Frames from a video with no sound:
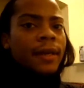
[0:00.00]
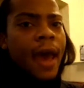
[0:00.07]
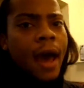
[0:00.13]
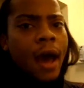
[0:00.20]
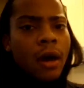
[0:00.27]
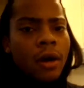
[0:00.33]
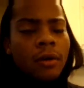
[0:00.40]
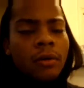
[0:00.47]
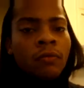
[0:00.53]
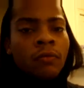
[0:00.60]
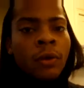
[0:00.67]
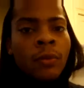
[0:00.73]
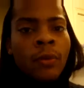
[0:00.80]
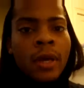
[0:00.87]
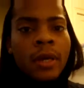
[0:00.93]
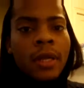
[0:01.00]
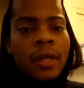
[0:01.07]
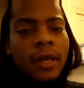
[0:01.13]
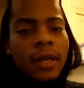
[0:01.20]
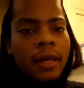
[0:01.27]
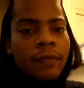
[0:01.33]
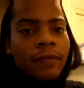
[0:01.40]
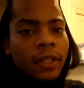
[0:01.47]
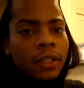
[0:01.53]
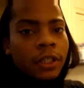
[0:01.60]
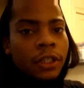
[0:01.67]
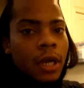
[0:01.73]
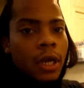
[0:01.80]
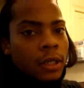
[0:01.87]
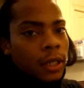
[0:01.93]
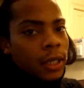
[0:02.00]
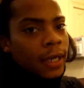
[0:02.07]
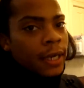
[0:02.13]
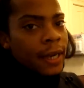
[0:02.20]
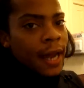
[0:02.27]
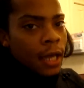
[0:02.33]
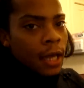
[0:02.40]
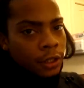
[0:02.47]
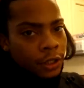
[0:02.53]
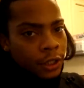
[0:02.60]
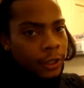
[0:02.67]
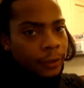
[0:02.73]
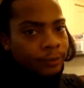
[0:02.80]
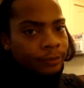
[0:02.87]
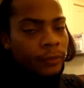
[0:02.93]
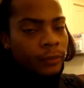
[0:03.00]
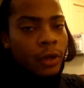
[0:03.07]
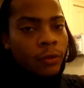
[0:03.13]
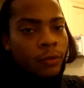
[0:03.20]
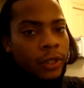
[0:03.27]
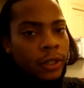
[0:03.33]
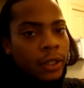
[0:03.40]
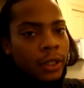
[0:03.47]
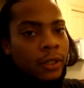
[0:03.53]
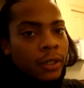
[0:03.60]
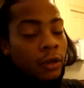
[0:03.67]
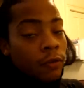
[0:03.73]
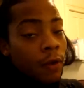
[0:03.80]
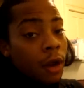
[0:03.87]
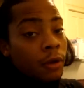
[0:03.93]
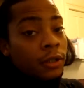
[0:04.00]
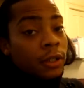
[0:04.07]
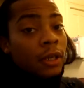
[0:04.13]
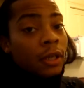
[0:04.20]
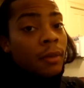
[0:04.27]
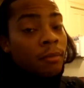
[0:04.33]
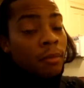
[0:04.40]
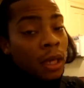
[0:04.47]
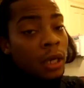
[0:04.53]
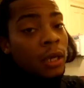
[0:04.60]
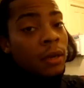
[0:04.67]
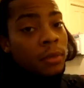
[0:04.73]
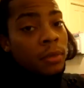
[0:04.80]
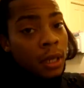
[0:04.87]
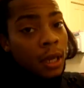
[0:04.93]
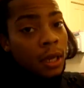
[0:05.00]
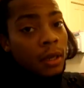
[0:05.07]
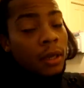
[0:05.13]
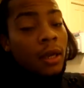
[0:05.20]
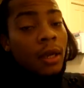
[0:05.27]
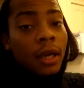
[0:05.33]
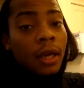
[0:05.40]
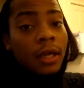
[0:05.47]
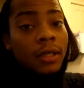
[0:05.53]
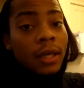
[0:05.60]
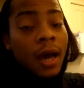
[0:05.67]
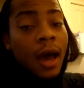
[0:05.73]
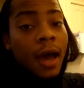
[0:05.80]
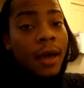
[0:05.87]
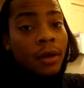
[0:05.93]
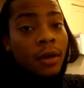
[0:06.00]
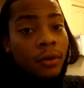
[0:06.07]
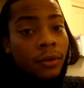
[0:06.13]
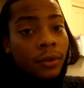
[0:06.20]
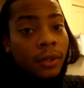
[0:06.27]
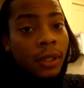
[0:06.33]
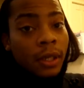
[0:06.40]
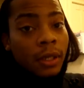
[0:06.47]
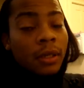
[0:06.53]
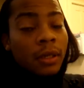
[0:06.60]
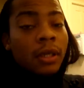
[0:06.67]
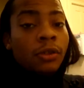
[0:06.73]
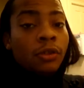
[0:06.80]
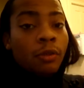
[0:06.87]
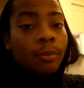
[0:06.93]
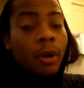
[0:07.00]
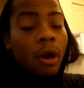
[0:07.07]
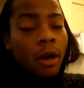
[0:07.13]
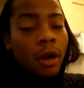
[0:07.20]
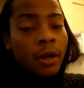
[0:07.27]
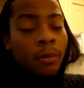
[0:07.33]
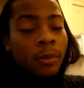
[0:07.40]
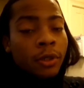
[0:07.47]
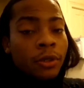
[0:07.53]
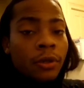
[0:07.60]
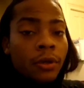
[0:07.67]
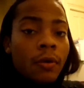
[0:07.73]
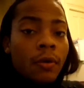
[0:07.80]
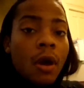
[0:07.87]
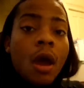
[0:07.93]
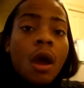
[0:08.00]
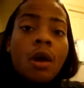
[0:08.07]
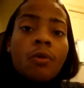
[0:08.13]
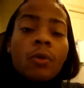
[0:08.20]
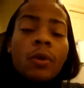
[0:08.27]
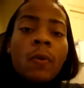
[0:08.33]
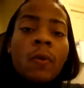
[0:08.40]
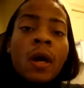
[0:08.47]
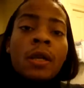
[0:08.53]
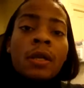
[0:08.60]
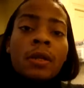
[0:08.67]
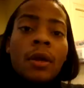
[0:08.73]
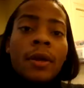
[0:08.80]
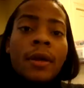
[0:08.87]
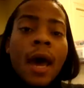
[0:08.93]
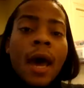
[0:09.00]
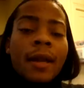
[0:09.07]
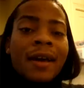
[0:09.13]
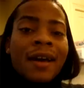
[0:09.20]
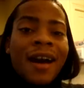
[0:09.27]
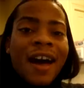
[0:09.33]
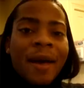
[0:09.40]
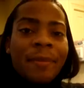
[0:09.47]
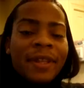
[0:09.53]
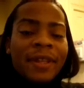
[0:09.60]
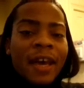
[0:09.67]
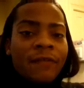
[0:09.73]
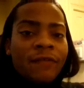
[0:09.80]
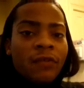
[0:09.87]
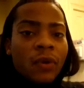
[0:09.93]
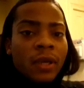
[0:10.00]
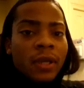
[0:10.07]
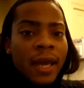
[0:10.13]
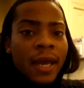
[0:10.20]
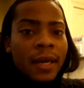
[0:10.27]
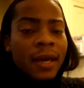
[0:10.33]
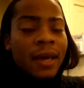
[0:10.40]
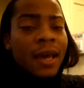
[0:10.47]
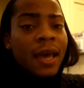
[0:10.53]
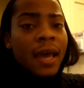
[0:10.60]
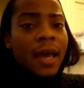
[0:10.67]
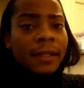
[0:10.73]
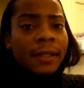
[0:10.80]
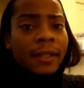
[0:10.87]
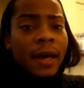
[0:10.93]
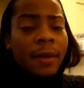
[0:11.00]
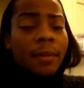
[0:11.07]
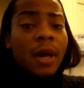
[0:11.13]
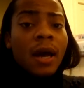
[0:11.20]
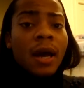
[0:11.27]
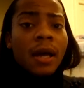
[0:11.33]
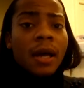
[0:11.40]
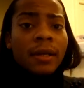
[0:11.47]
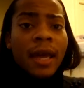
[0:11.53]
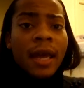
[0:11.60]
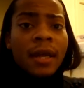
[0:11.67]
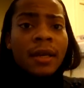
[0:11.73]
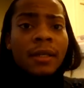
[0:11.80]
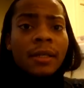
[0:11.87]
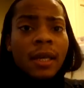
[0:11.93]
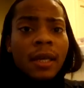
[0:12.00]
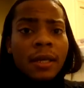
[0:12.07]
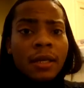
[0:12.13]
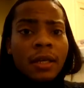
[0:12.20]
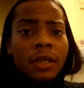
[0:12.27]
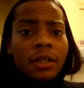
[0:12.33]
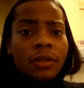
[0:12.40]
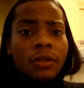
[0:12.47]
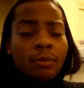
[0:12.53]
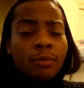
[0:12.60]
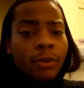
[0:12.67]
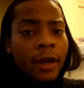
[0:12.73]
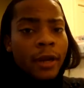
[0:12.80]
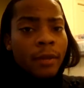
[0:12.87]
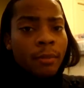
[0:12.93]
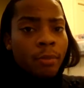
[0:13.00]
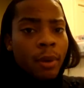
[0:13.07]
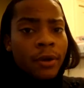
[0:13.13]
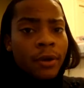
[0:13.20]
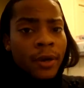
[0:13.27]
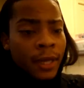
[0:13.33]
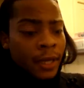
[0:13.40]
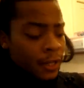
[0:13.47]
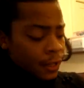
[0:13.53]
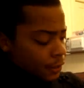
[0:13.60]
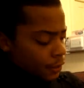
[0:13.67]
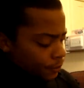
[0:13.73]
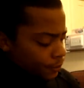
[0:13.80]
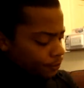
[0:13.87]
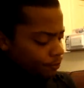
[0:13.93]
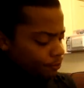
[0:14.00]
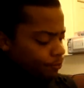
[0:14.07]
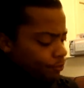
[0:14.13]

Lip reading: Now, we want to think of the Chun-Li analogy, which is the crouching medium kick into Hyokusen, Super Art number 2. We're going to learn how to copy that for Elena, except Elena's initial bread and butter is